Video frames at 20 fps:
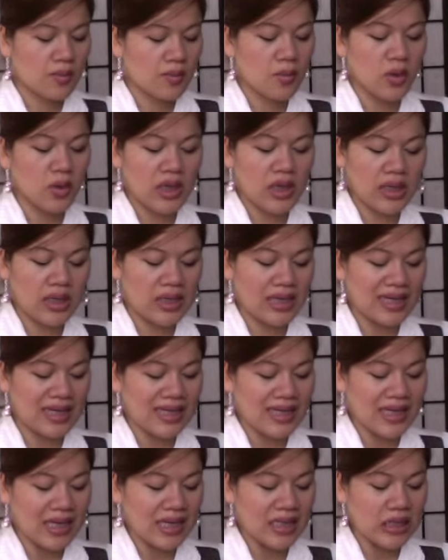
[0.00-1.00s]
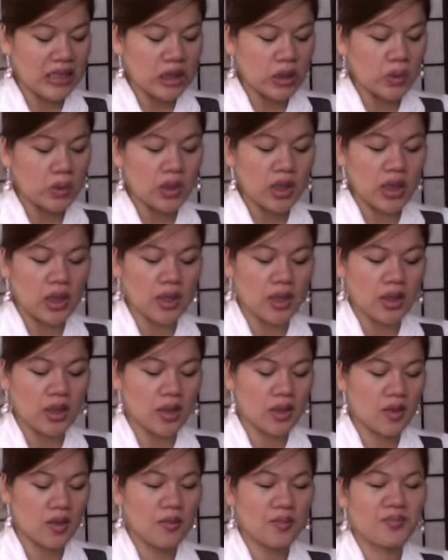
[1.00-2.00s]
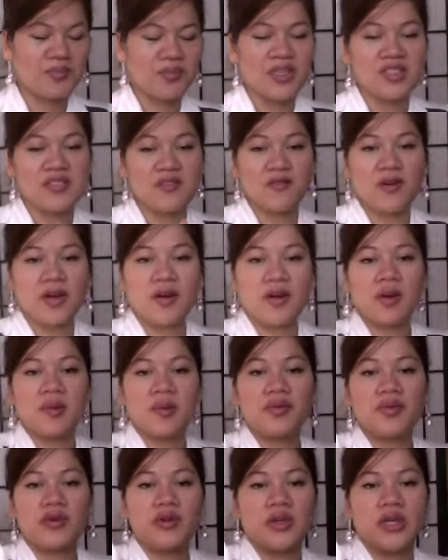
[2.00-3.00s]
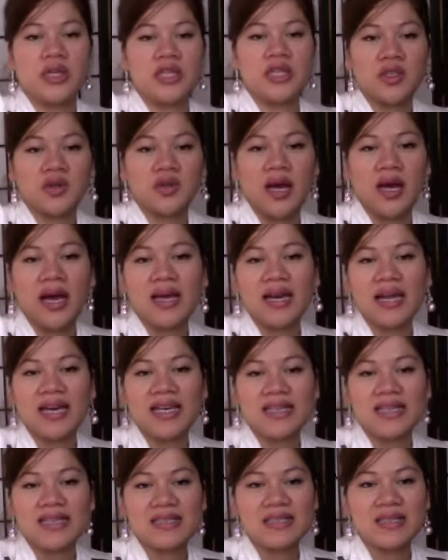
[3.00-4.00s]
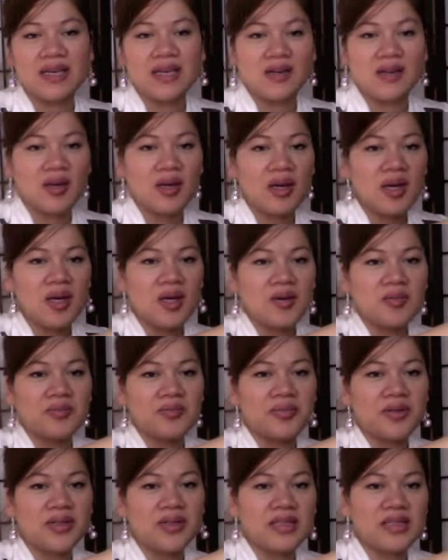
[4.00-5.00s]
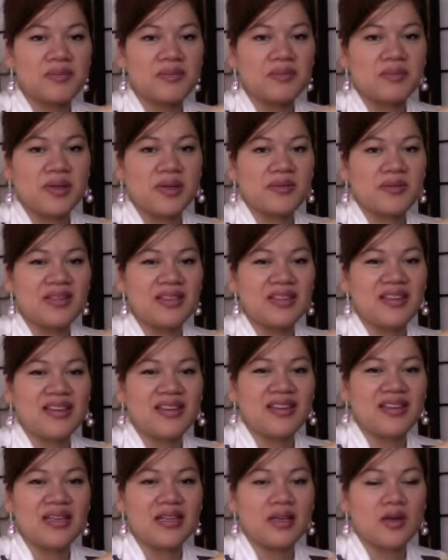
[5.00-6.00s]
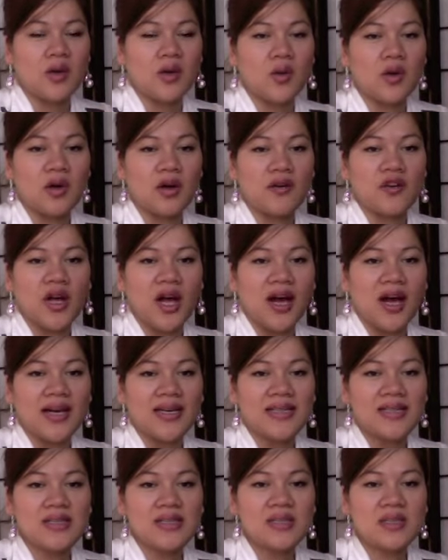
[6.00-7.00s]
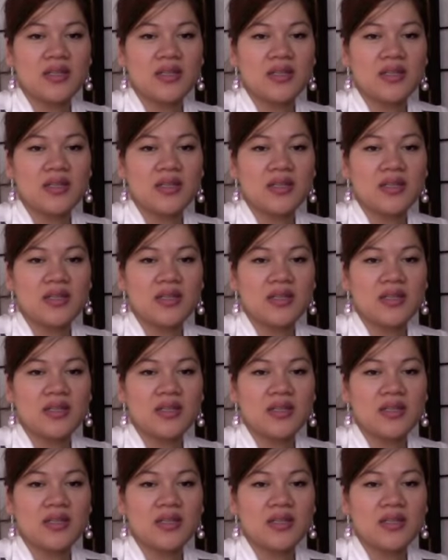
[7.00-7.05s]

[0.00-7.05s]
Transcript: more like a light nude color. It's very pretty to highlight. Then put this maybe in the inner corner of your eyes.